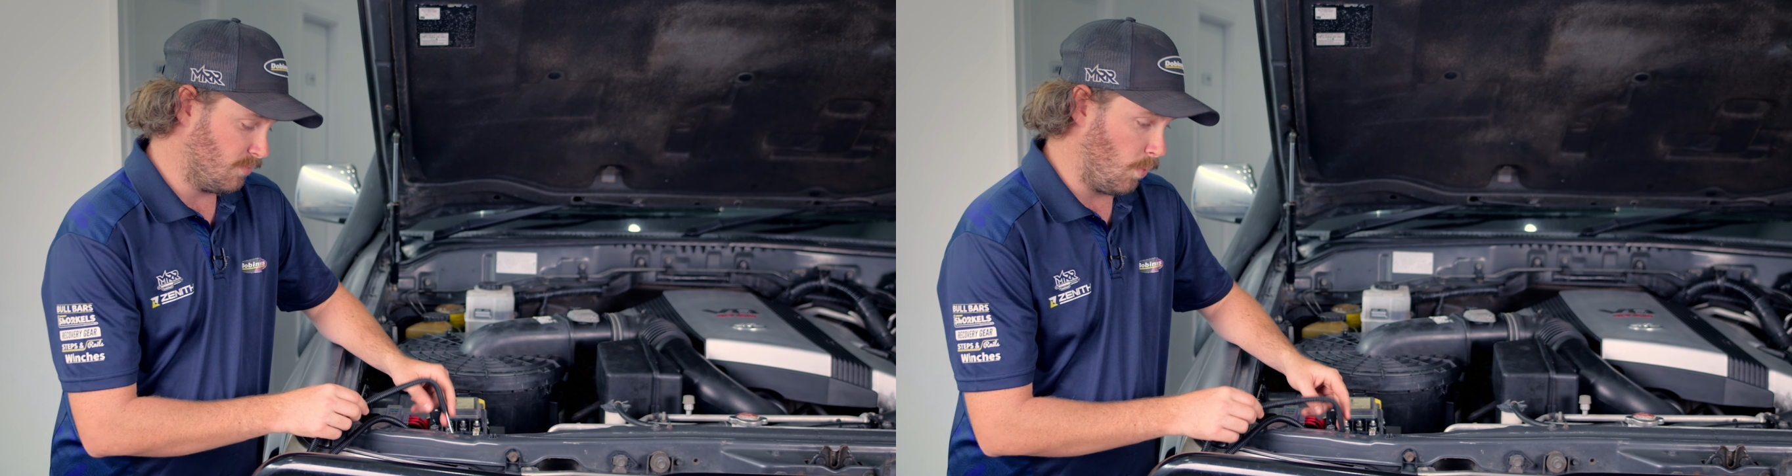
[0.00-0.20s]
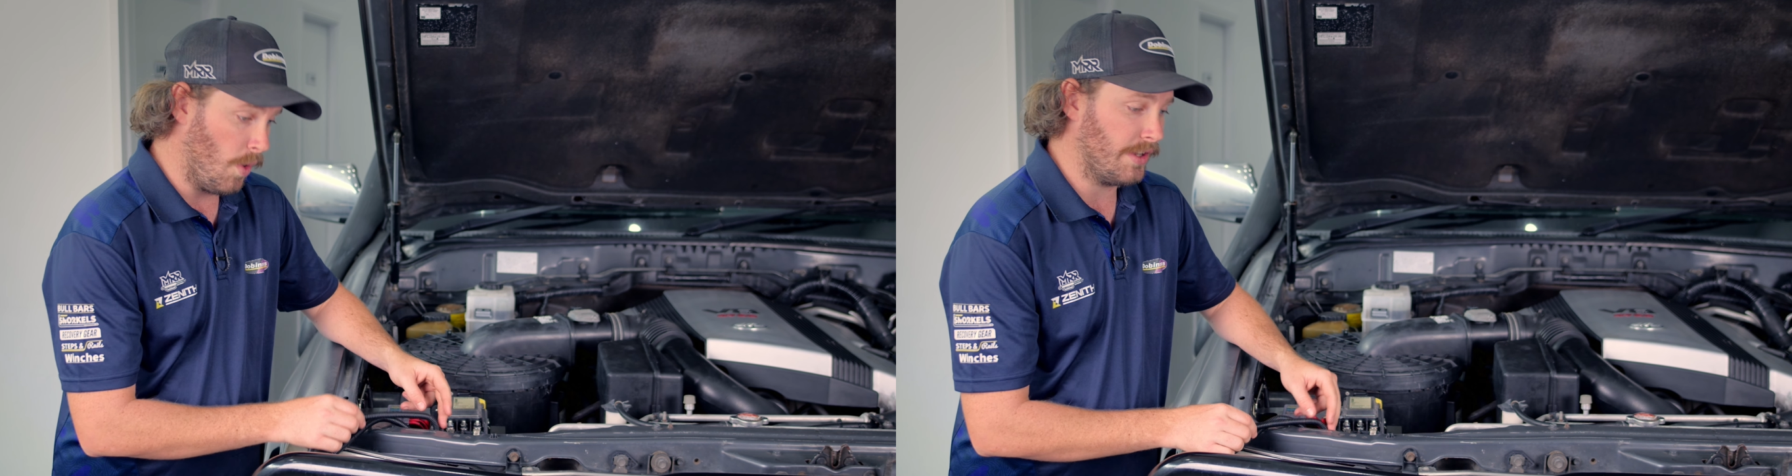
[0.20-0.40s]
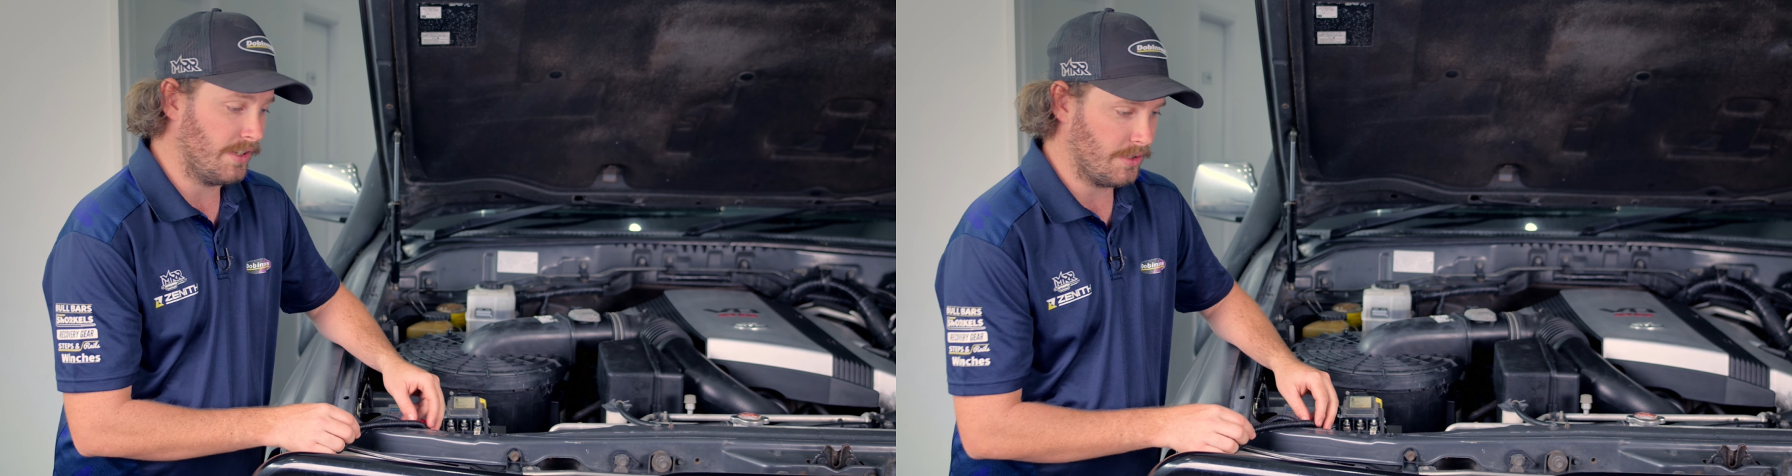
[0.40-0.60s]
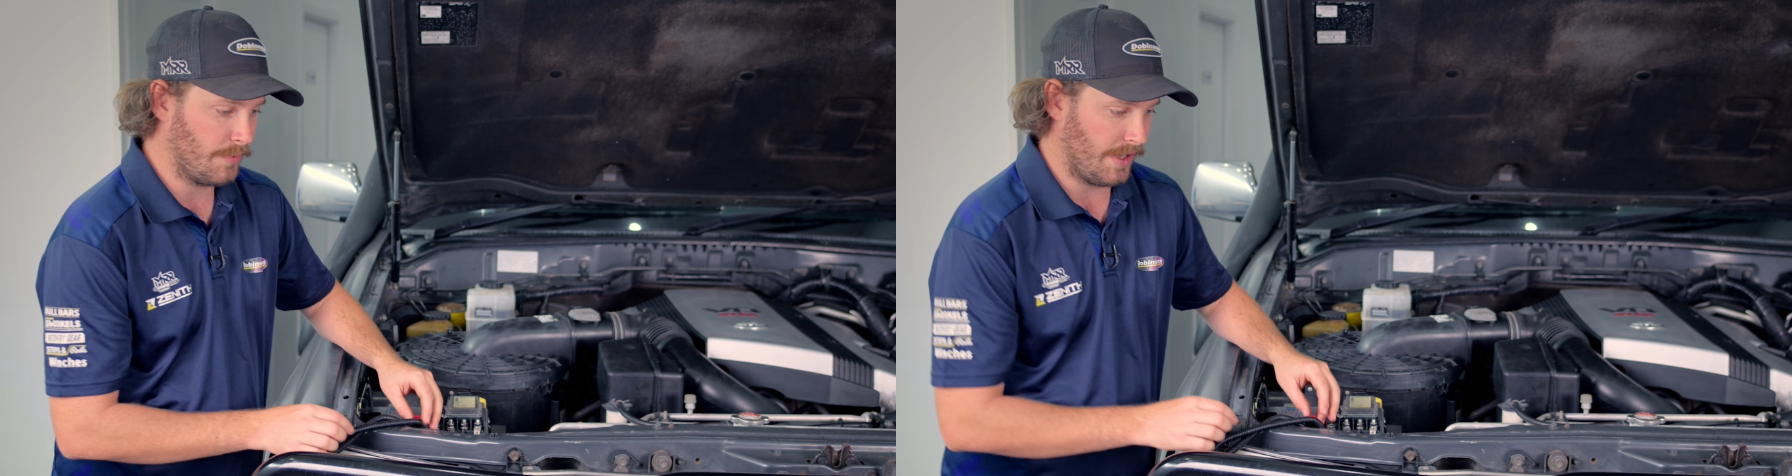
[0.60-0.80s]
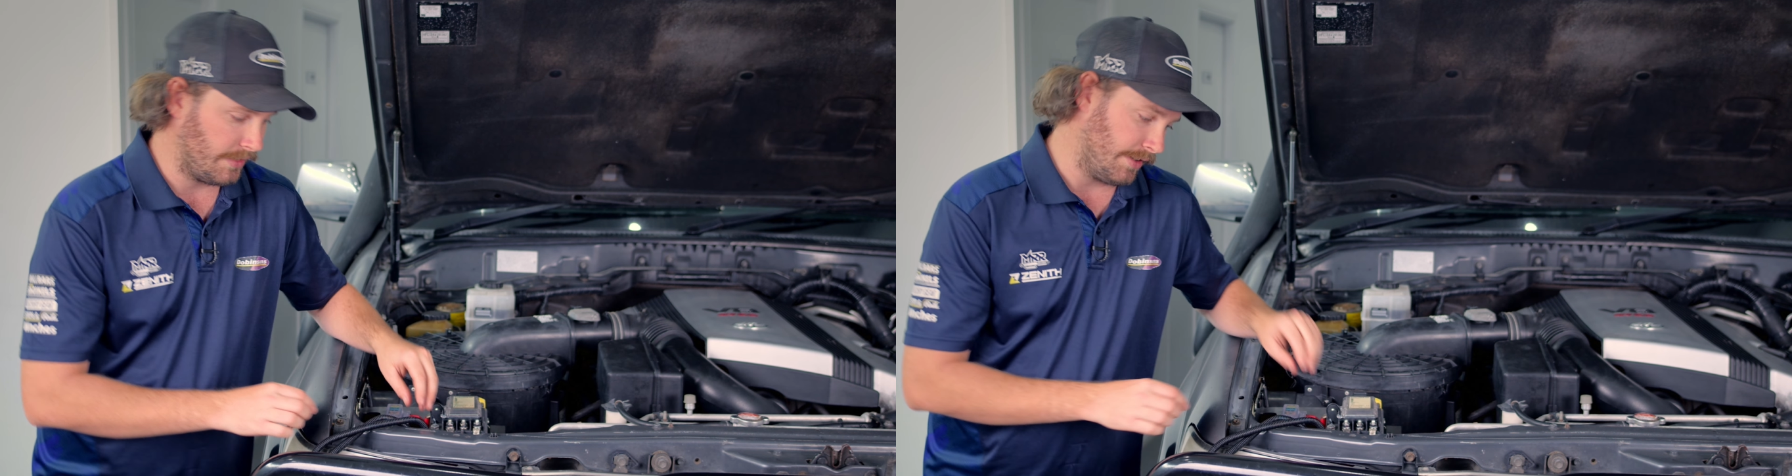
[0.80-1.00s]
working
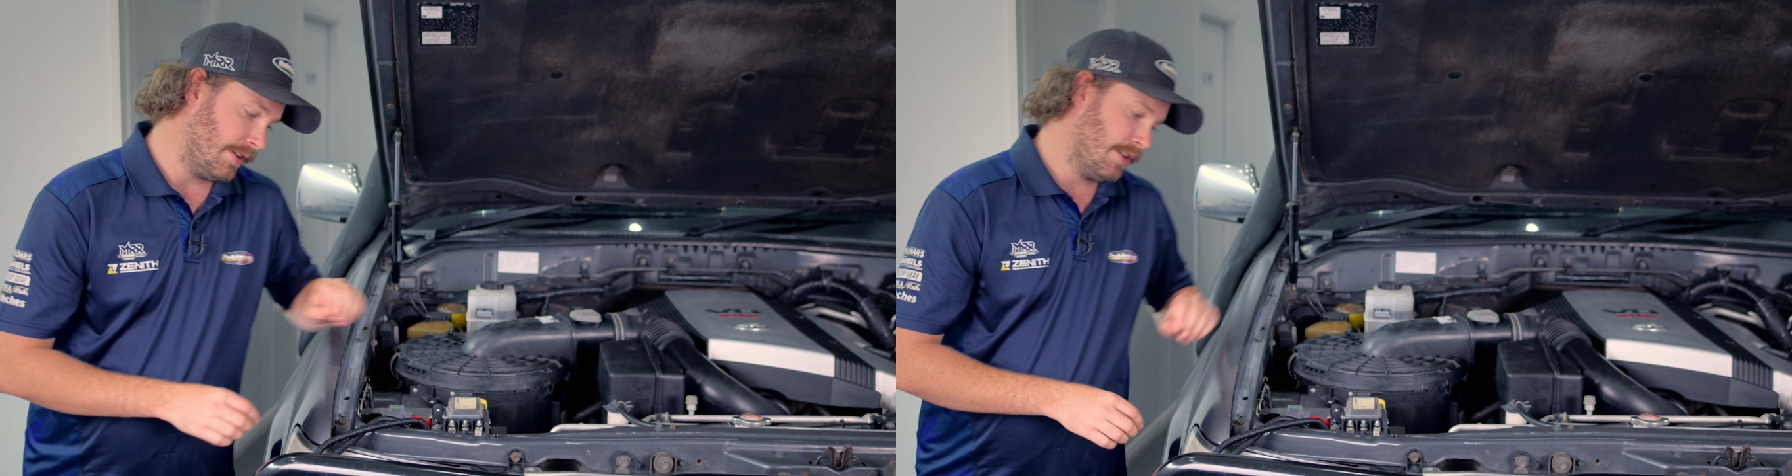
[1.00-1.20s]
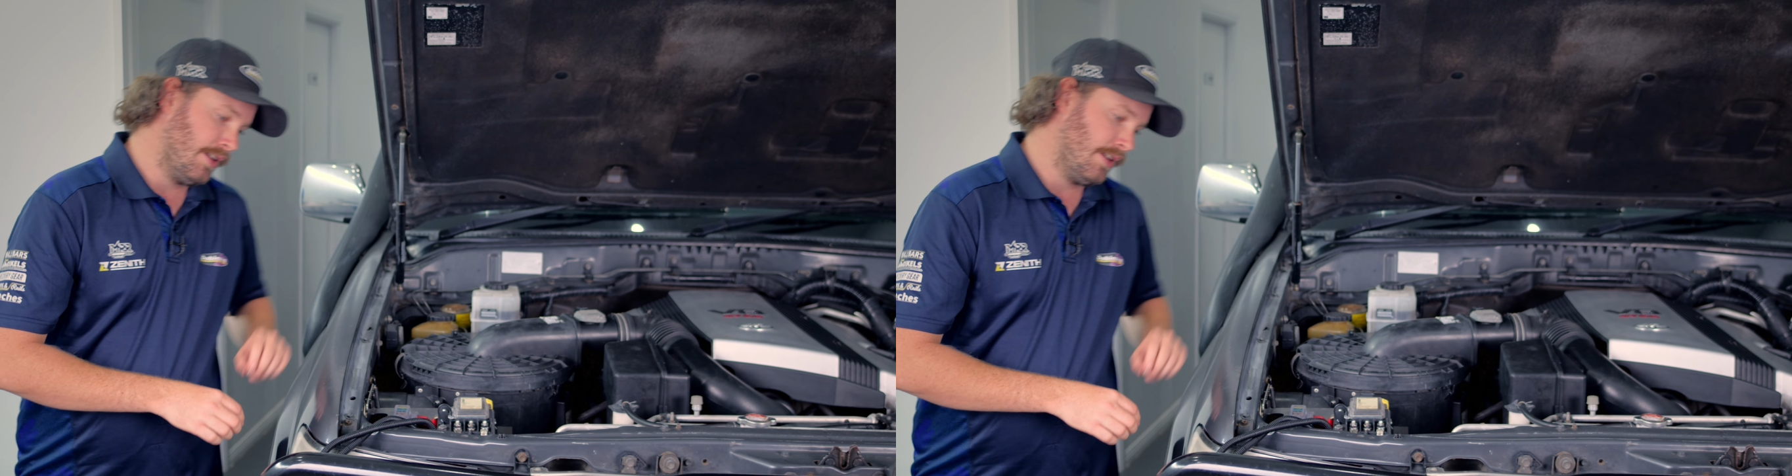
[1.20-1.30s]
correctly.